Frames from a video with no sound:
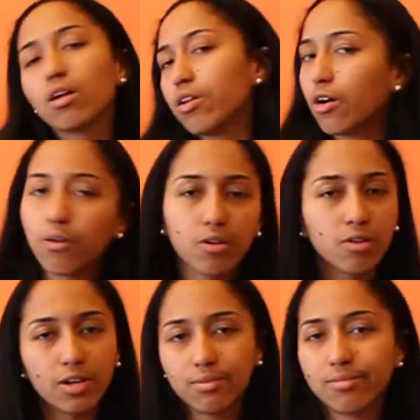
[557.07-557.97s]
Don't do
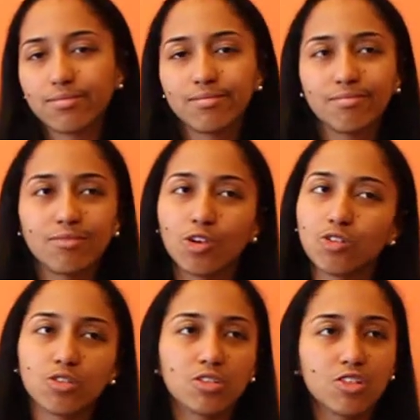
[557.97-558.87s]
it. Don't
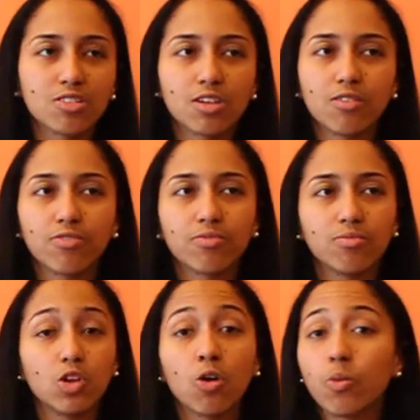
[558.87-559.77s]
do it to yourself.
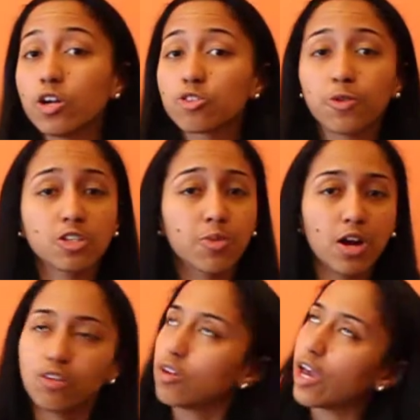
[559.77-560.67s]
Don't wear a sports
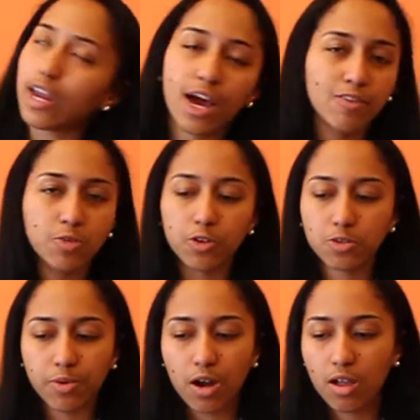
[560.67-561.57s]
bra. You can't have a sports
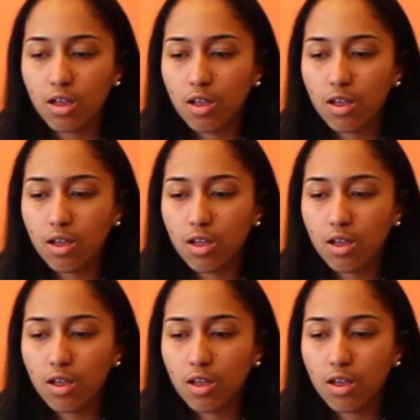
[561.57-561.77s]
bra.